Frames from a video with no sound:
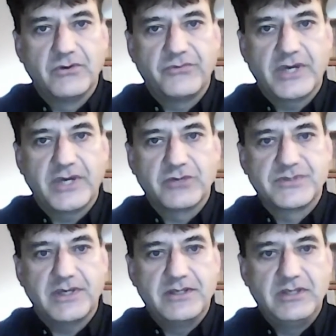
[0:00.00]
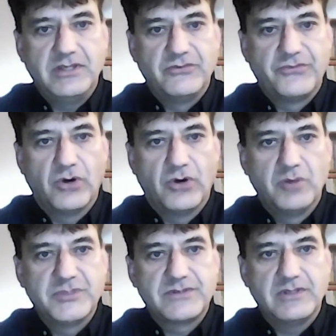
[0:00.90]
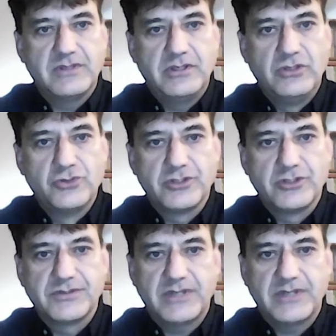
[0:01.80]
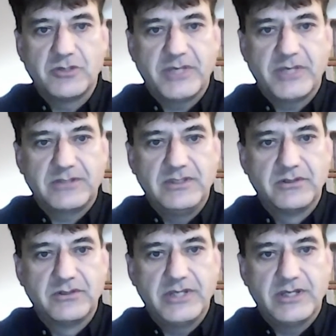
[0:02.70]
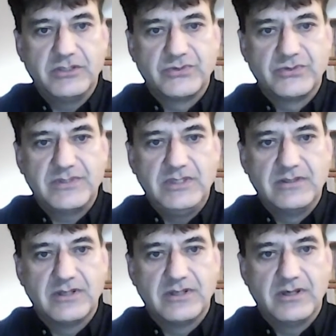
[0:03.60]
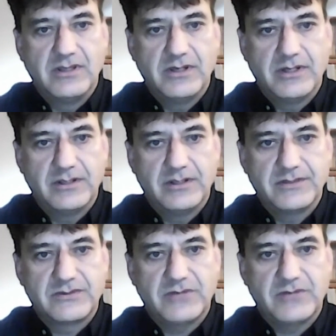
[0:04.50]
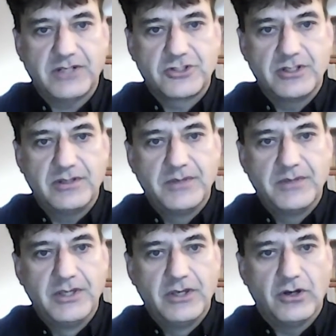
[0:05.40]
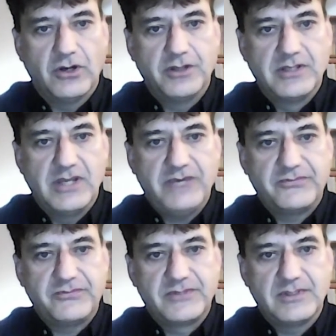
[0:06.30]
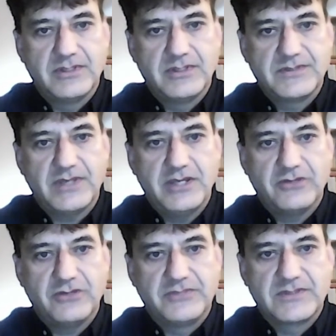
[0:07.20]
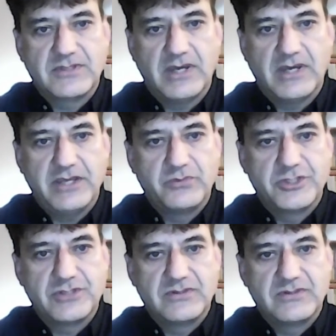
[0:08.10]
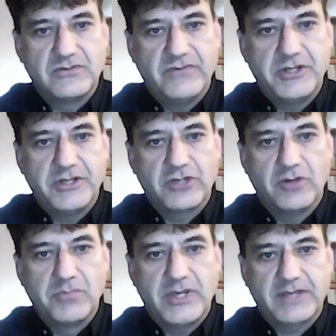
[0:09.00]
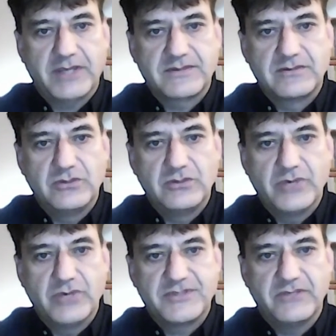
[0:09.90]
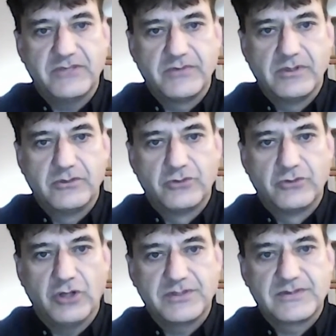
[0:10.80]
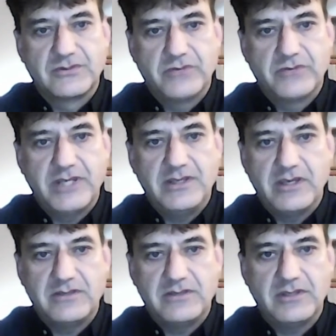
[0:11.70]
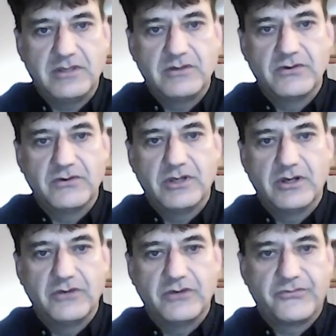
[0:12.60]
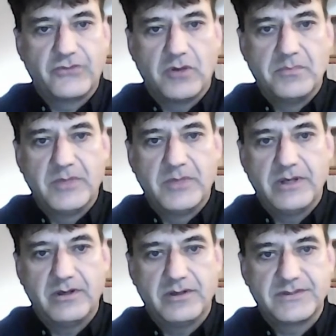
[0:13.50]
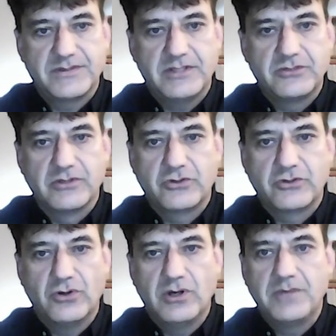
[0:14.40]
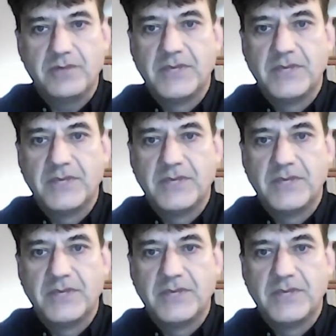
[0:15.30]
Phycocyanin forms? In usual cyanobacteria, you see the structure on the left side of the slide, which is very complex. You have several rods radiating from a central core.